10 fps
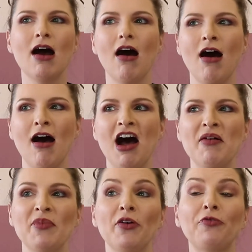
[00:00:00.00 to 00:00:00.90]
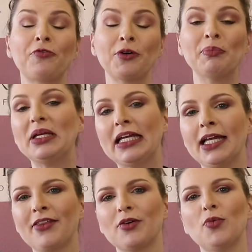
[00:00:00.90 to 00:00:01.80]
For
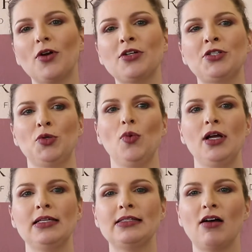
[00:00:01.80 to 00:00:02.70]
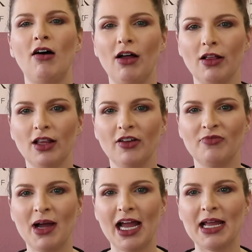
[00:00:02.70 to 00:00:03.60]
me, the worst was all of
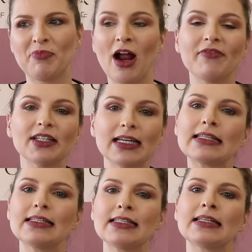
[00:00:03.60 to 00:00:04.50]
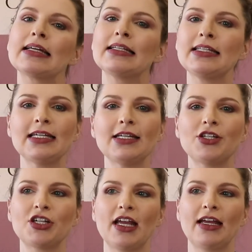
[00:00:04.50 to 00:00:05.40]
my private lessons that I
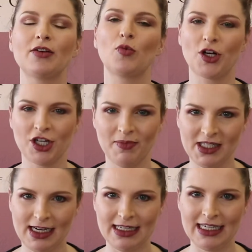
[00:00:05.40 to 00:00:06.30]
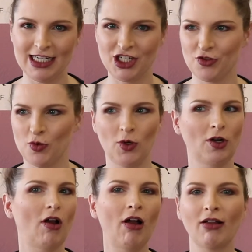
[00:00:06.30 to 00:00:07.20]
teach and workshops that I teach were
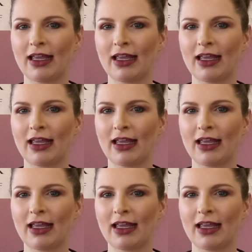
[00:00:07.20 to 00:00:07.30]
all